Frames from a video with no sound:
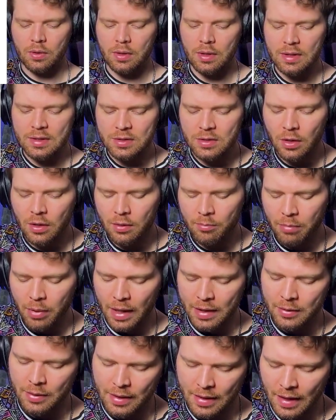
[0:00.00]
let's start
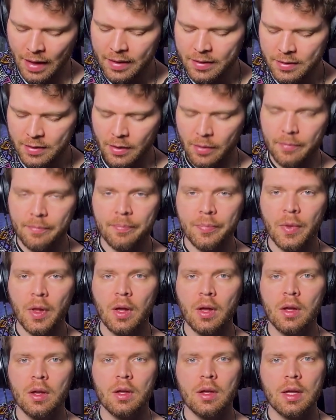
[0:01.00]
by doing this. So
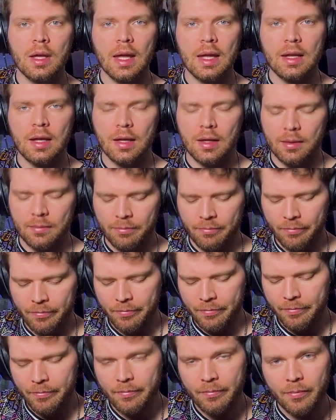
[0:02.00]
get a
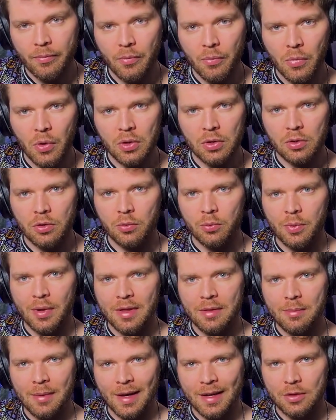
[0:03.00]
little
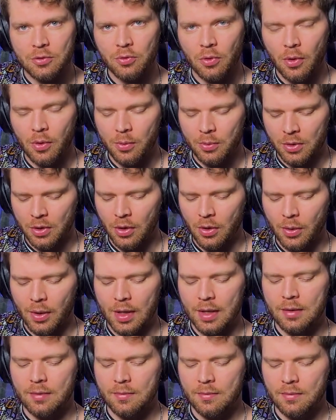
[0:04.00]
rhythmic drone
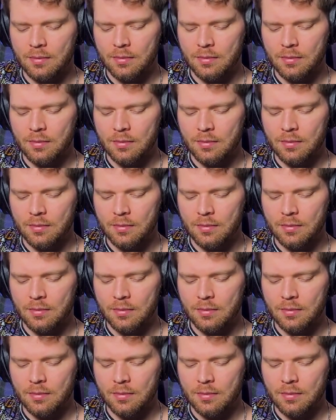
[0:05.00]
going.